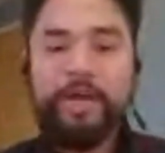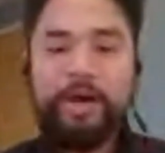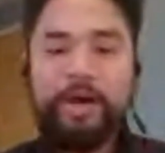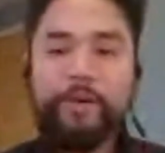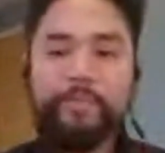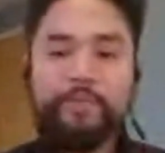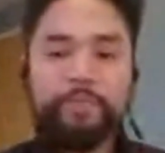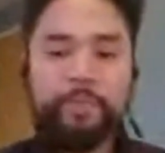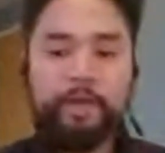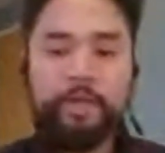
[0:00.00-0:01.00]
And
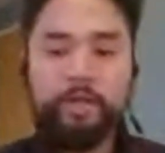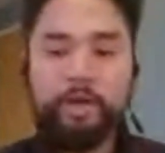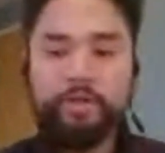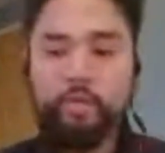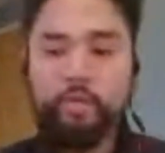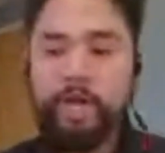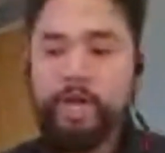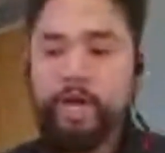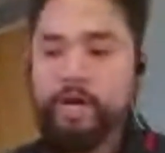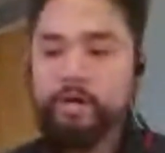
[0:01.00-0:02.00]
along the way,
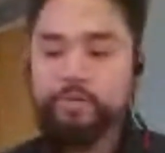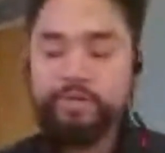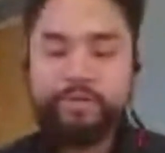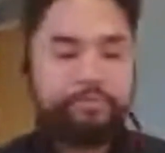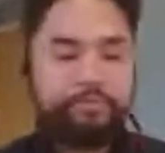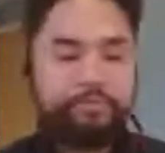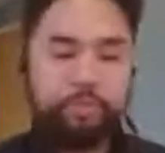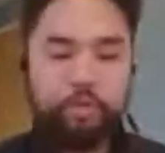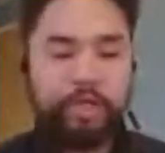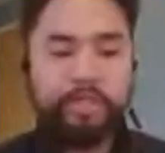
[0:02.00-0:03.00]
I was
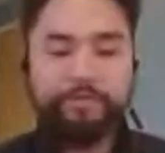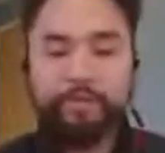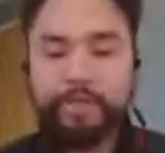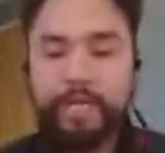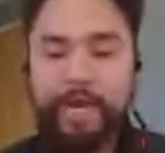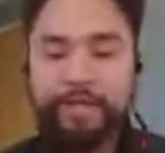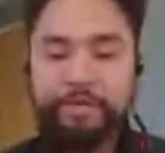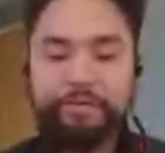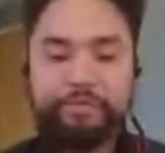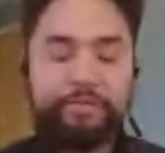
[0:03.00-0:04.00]
exploring different kind
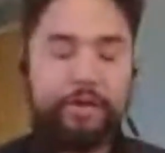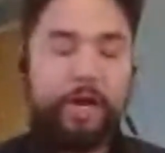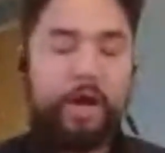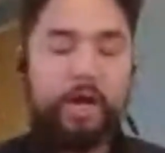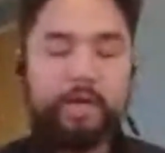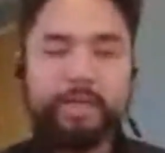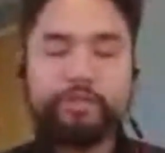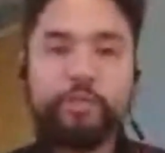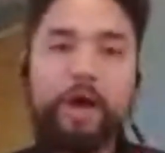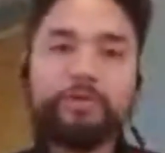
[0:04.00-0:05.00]
of
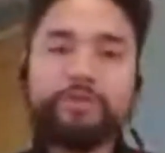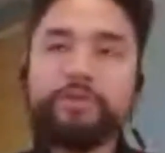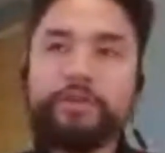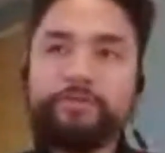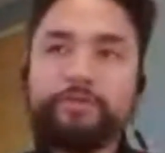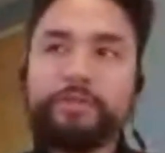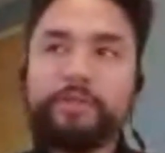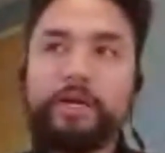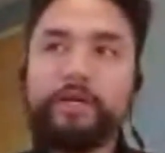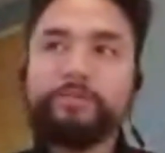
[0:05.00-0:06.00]
routes or different
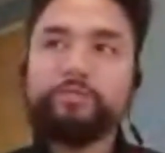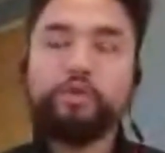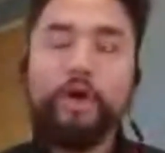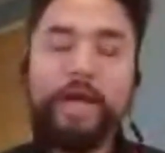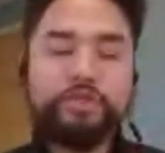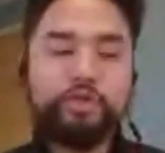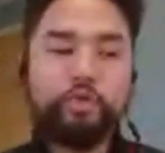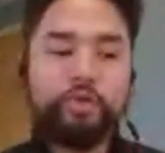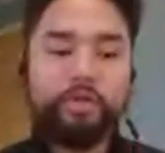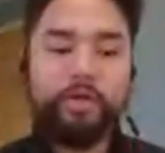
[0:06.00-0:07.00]
grad
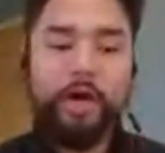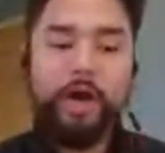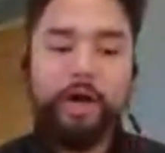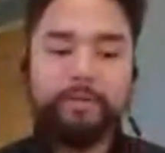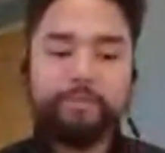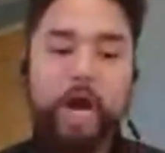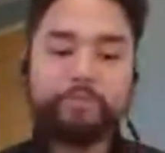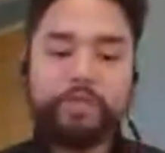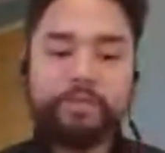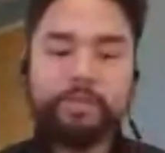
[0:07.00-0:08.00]
school
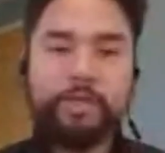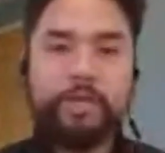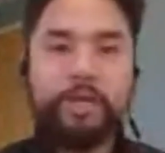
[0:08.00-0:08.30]
options.